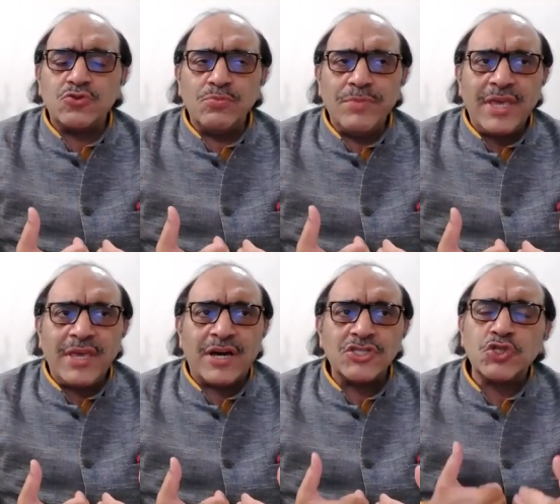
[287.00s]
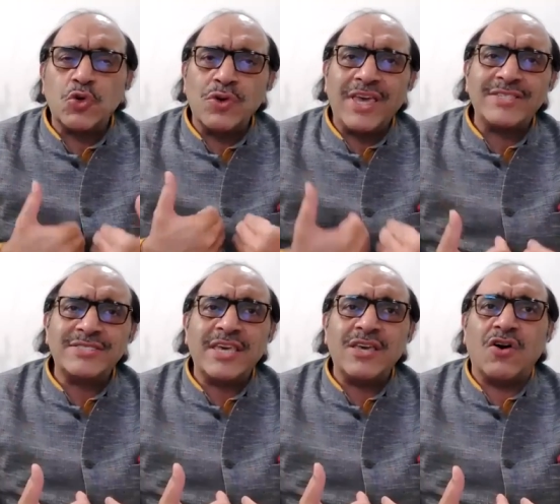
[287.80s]
to me, a
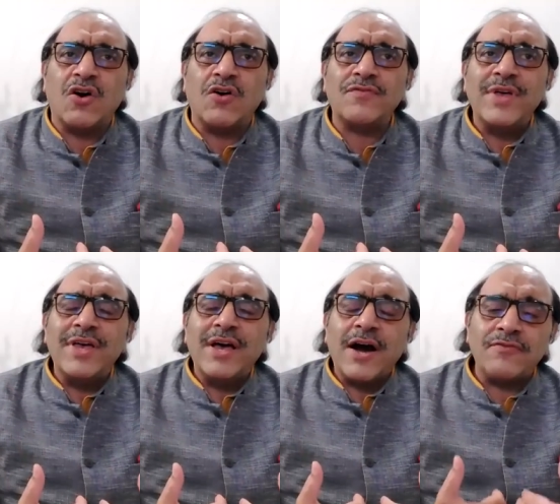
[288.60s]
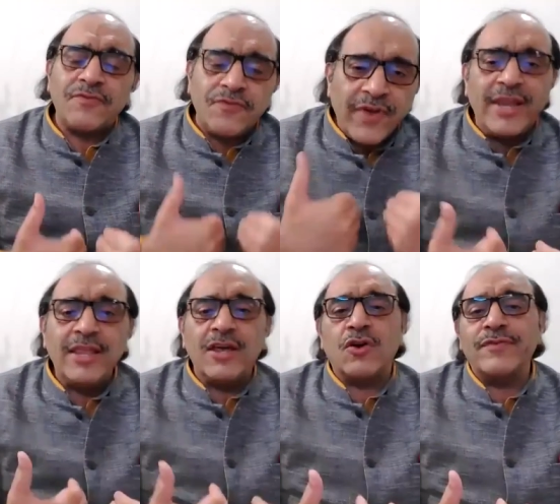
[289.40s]
showcasing of a
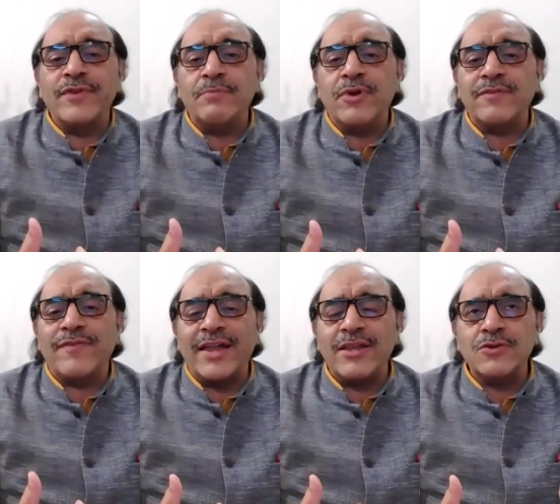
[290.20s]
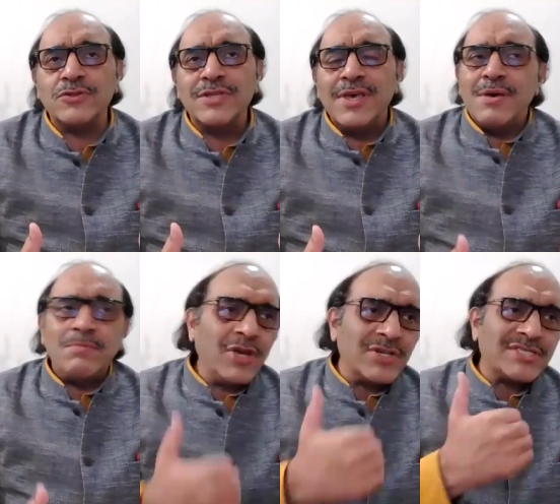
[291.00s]
failure of liberal values,
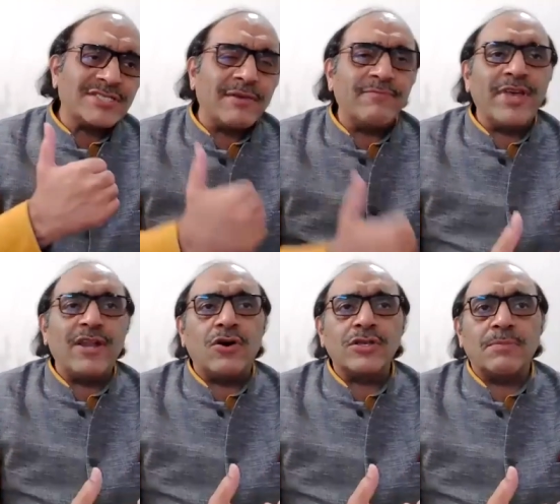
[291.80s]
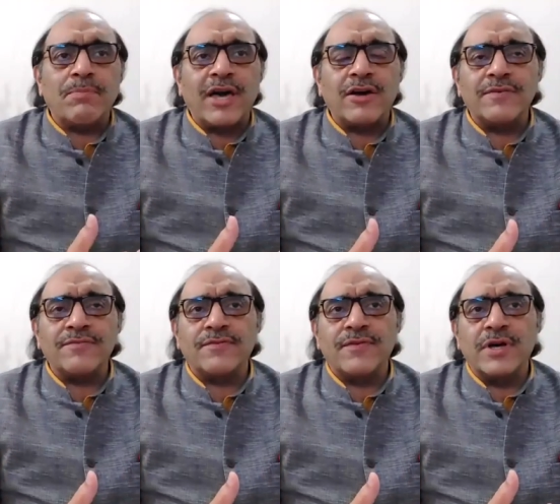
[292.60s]
because somewhere along the back
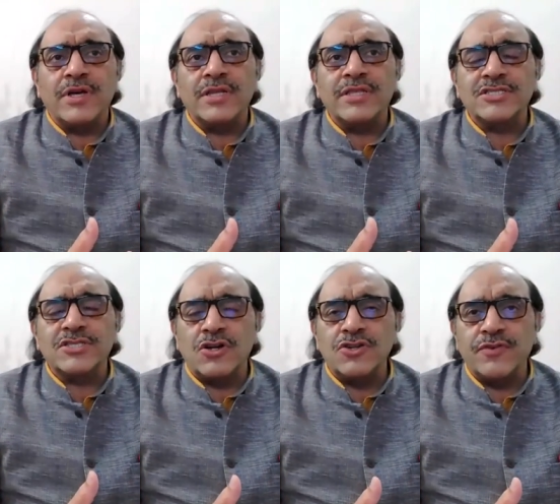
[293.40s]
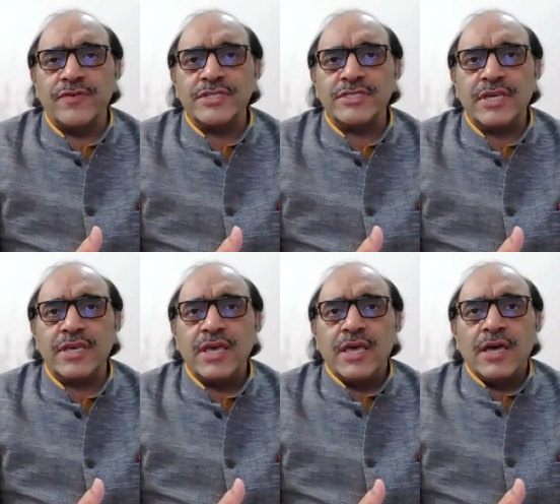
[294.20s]
of this
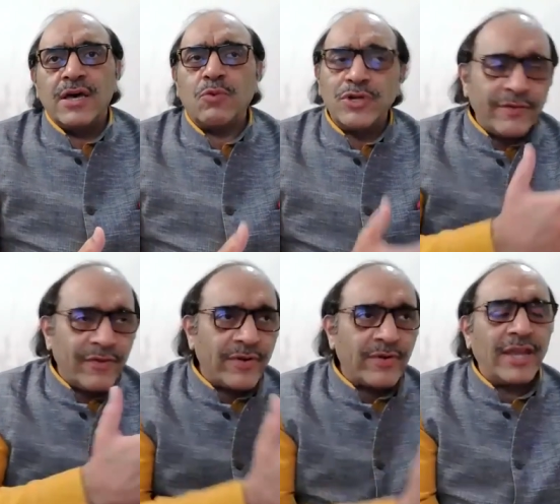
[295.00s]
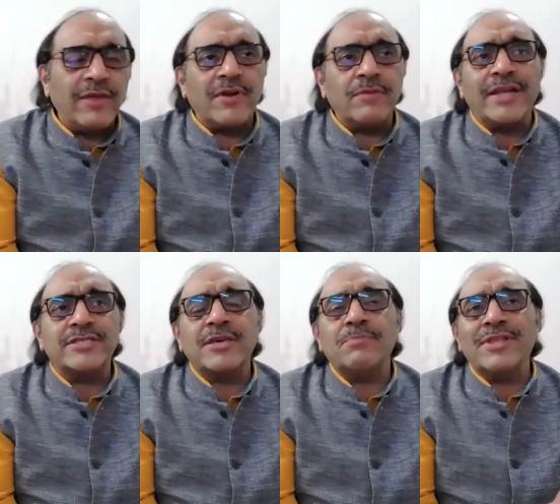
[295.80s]
controversy, whatever anyone might
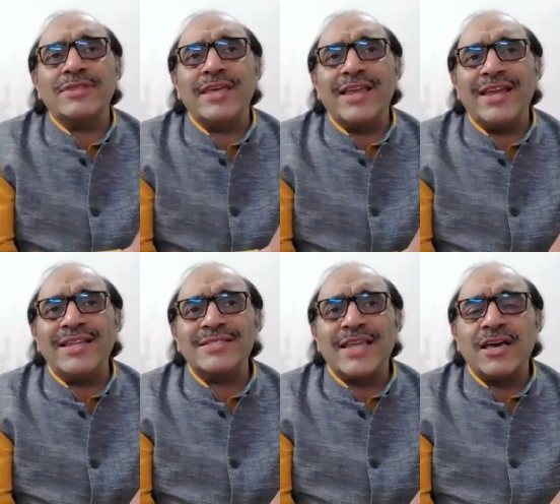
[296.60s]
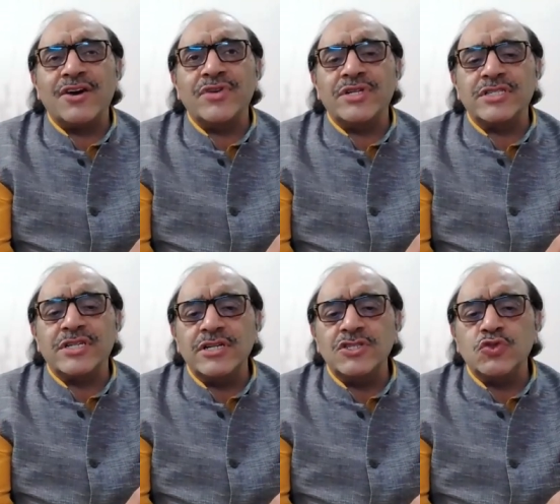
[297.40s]
say, but there, it is like a
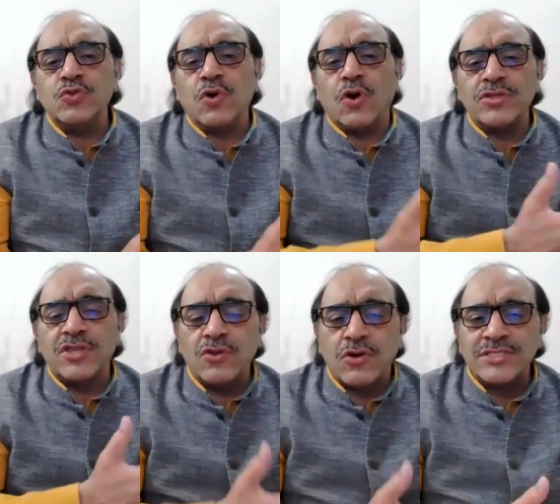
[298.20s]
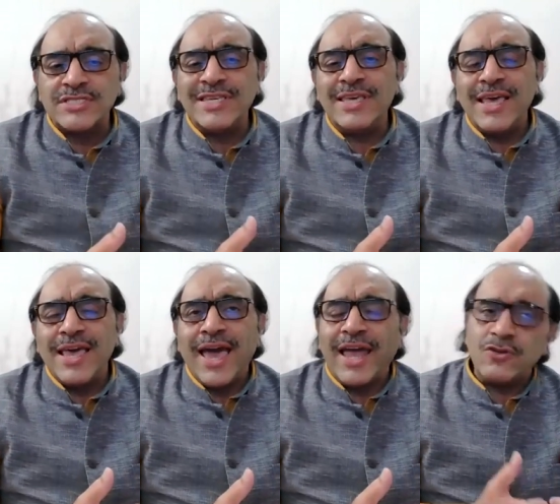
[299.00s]
return to orthodoxy
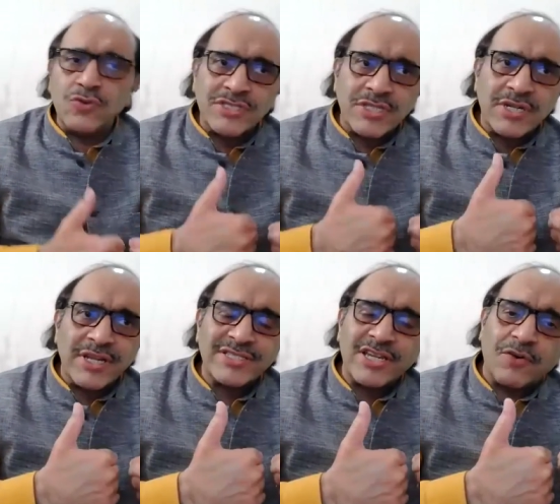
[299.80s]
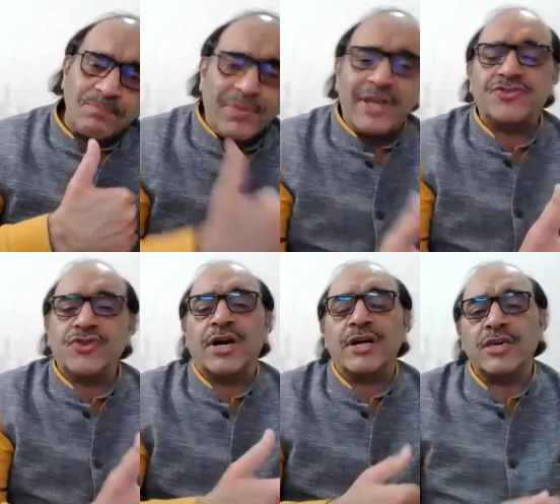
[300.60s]
and to a certain extent of
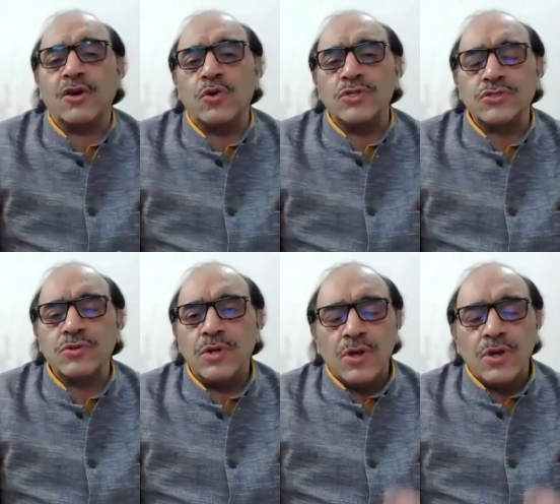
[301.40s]
patriarchy also.